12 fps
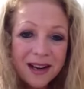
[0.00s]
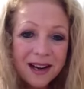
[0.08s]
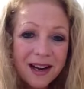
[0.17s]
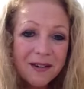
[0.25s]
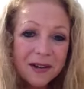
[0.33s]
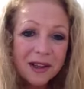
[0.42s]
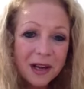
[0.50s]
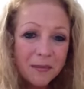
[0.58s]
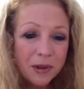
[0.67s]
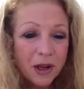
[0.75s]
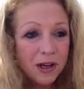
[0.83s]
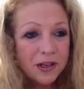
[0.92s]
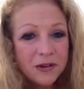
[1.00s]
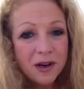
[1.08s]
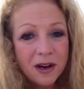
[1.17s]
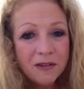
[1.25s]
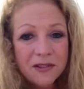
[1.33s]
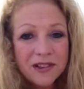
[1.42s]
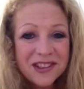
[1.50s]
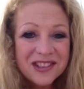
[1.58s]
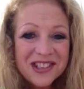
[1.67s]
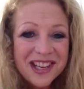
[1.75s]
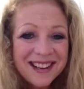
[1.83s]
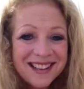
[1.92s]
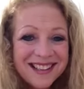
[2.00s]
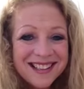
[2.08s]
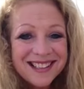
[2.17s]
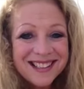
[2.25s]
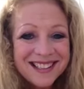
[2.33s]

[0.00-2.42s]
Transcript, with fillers: and I really applaud you all for your challenges